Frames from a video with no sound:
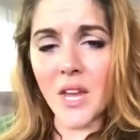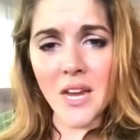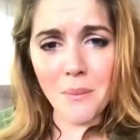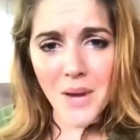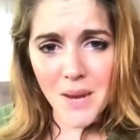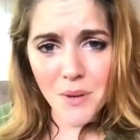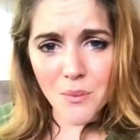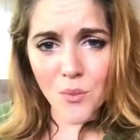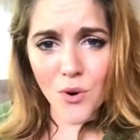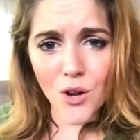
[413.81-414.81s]
it may be
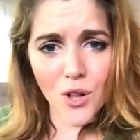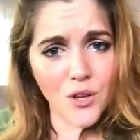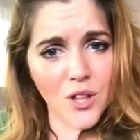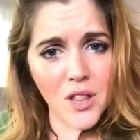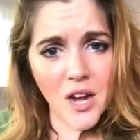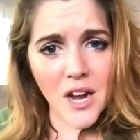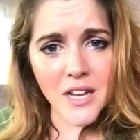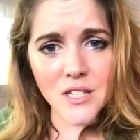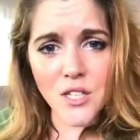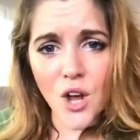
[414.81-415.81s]
more along the
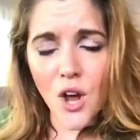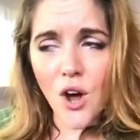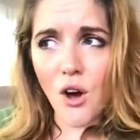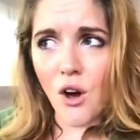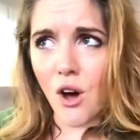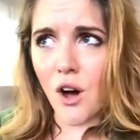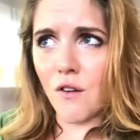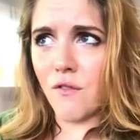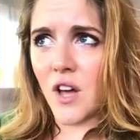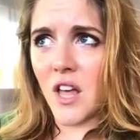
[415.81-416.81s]
lines
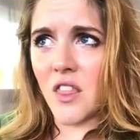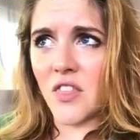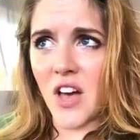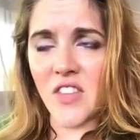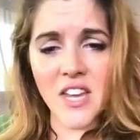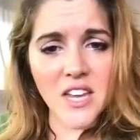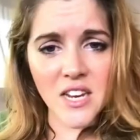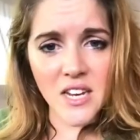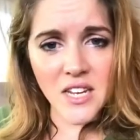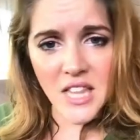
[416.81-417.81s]
of that they
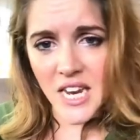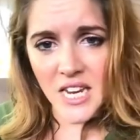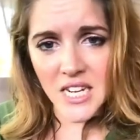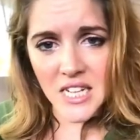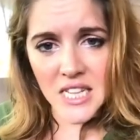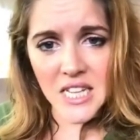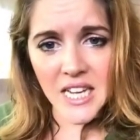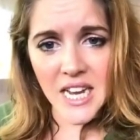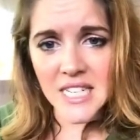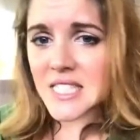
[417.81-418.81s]
can
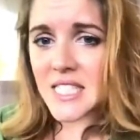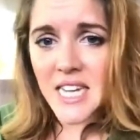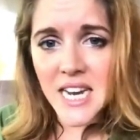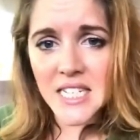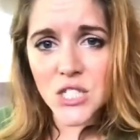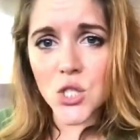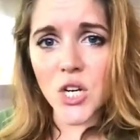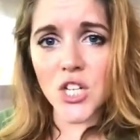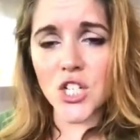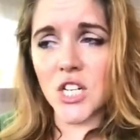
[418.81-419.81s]
clearly understand
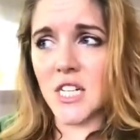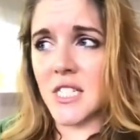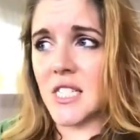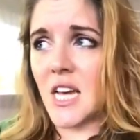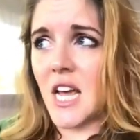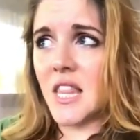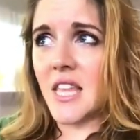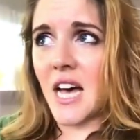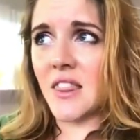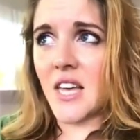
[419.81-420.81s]
instructions,
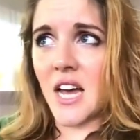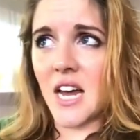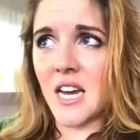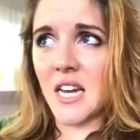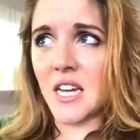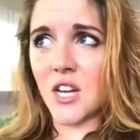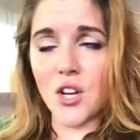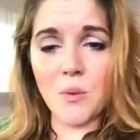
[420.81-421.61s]
that they can